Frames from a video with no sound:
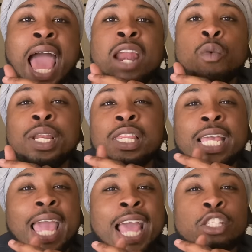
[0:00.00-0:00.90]
I don't really
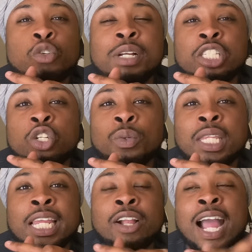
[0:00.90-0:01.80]
think it had too much to do with
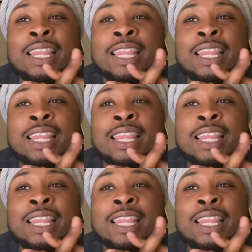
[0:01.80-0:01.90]
the liquor.